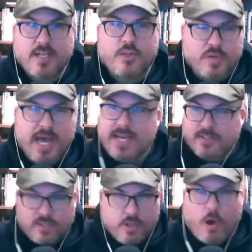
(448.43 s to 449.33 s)
You guys,
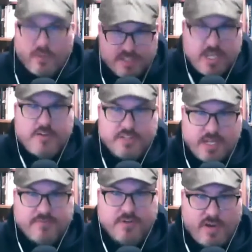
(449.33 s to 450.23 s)
there's all this other
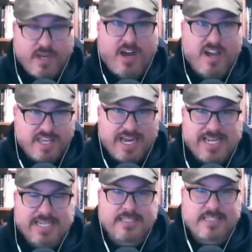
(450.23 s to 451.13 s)
stuff going on that I
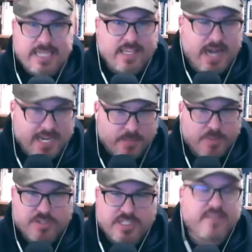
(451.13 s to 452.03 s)
can see, that I can
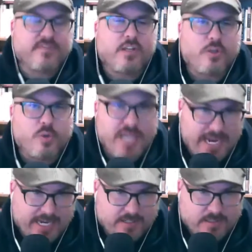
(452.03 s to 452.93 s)
perceive, that you
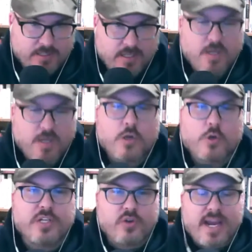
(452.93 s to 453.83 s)
can't.
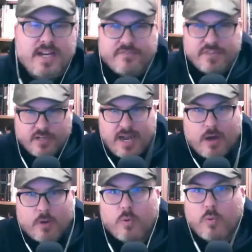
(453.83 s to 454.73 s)
Quit trying to figure
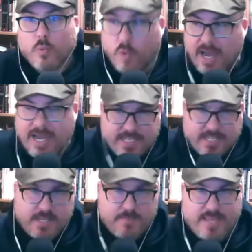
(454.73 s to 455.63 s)
out why it
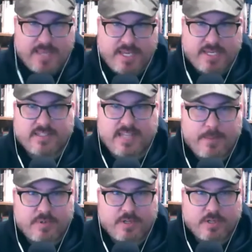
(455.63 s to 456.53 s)
is that bad things
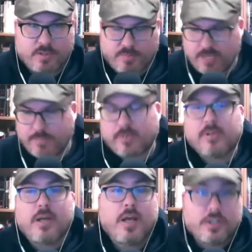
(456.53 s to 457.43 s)
happen to good people.
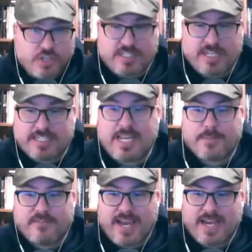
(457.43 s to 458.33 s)
Just accept
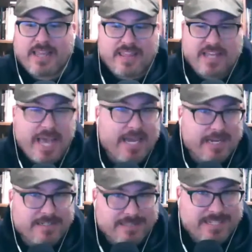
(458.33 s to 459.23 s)
the fact that that
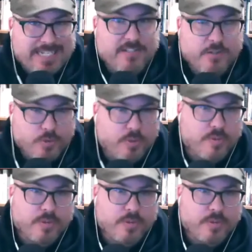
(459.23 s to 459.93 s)
is the truth.